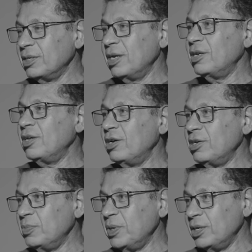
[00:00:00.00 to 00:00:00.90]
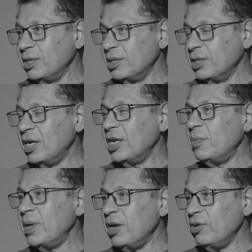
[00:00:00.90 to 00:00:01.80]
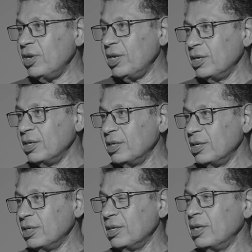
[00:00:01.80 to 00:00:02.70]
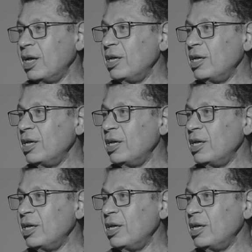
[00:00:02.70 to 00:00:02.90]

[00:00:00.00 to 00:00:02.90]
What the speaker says: and hurt me and I'm angry, mm.